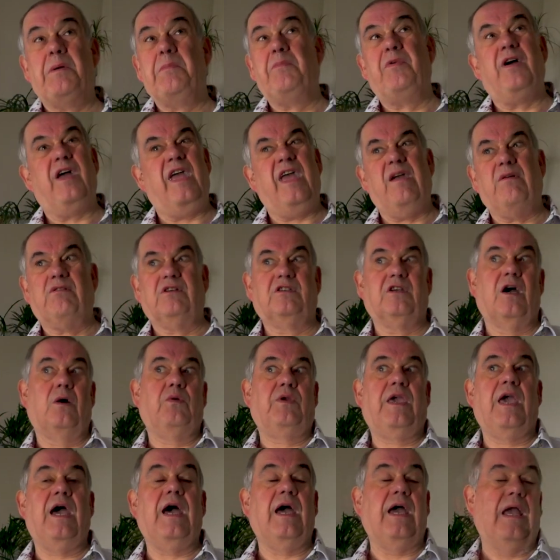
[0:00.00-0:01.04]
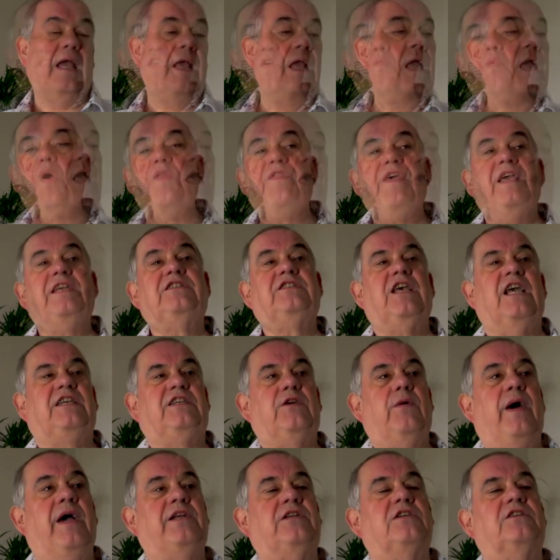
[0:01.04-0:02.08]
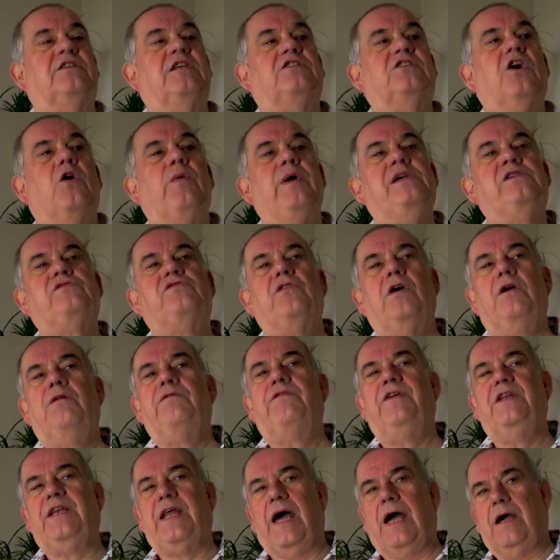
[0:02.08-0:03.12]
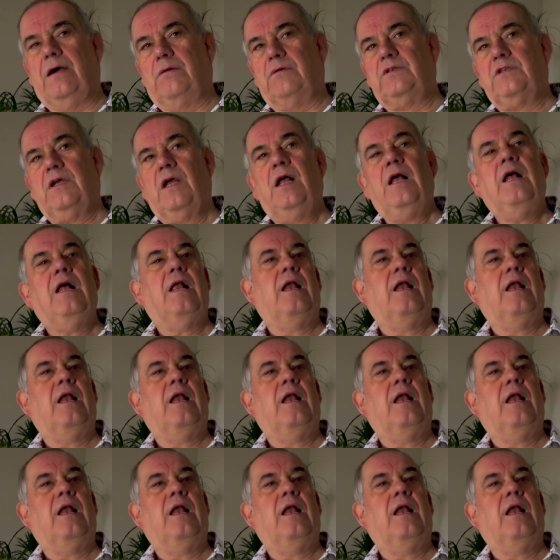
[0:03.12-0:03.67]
remember it was okay. With these situations, there's always room for doubt.